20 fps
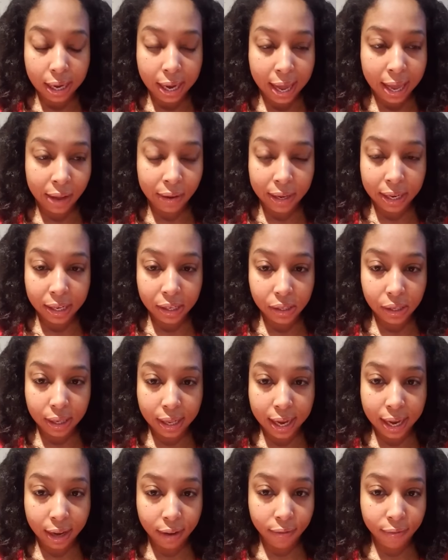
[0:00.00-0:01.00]
I'll answer
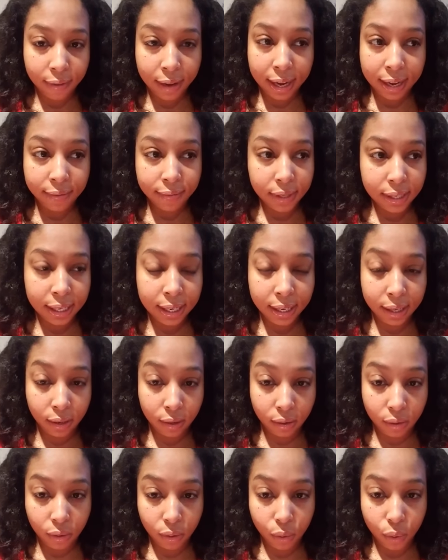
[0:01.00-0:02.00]
like five,
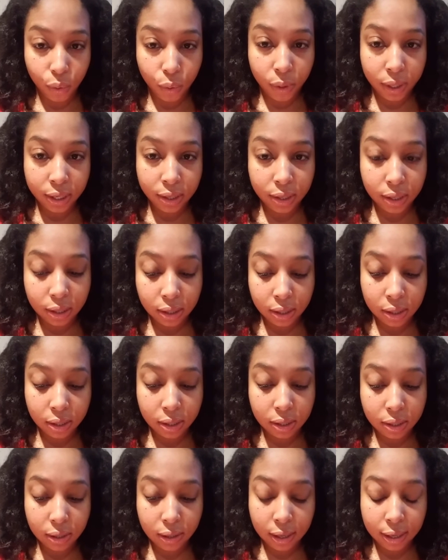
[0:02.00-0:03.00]
ten
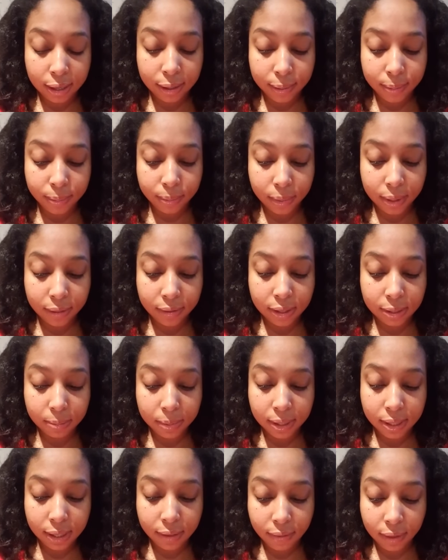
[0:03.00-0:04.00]
questions um, of
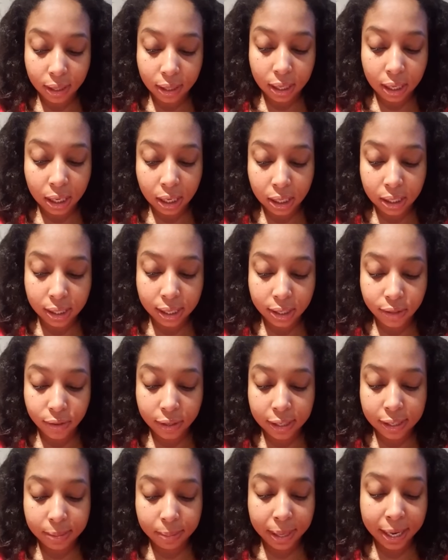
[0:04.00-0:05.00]
specific things that
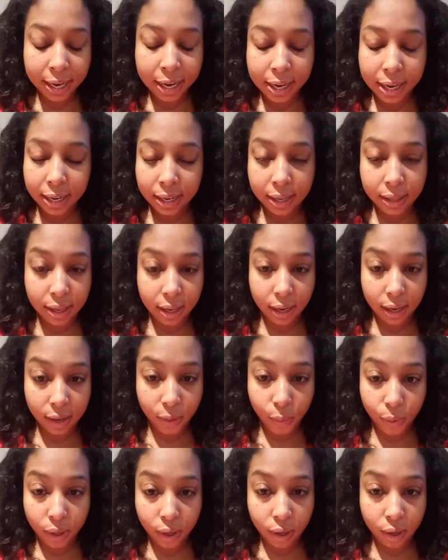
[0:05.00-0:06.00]
transpired, anything
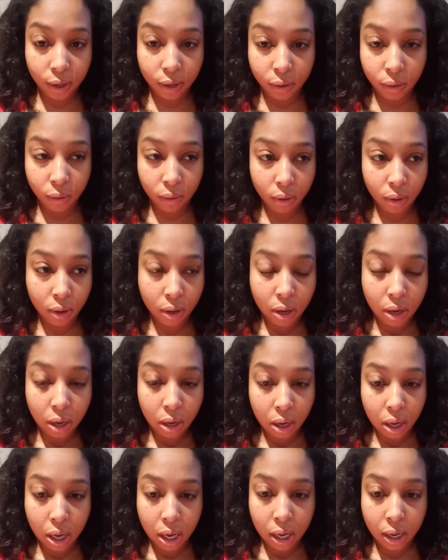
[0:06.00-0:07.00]
y'all want to know,
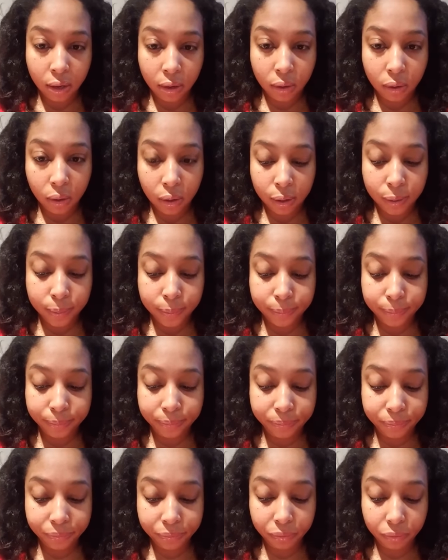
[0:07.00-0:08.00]
I'll, um,
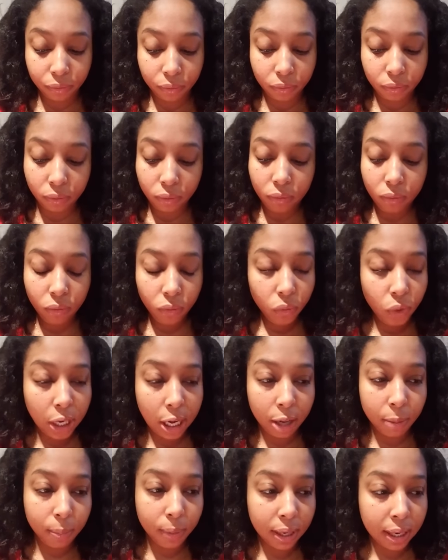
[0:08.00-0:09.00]

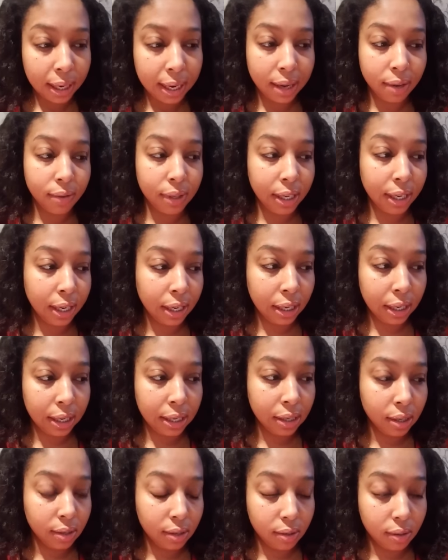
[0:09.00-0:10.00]
I'll put it out there
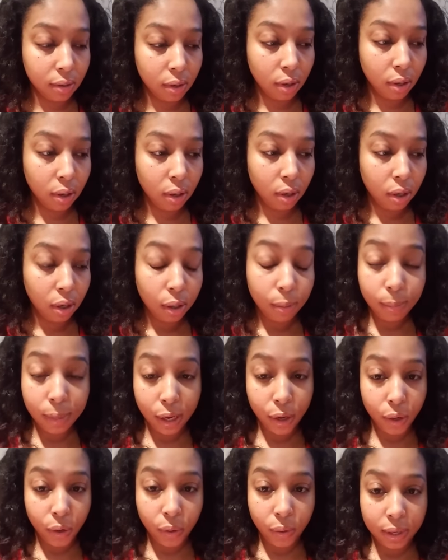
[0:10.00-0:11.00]
because my
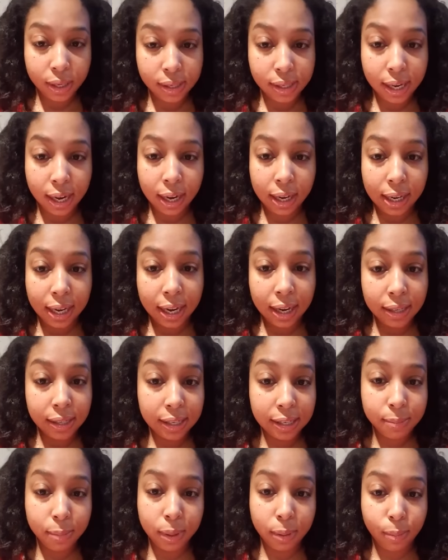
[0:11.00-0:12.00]
whole entire case
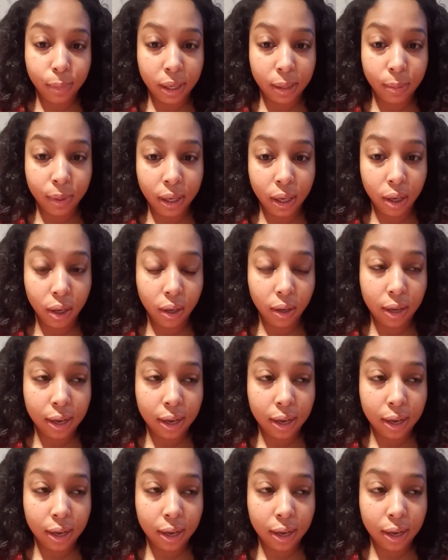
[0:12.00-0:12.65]
has been public.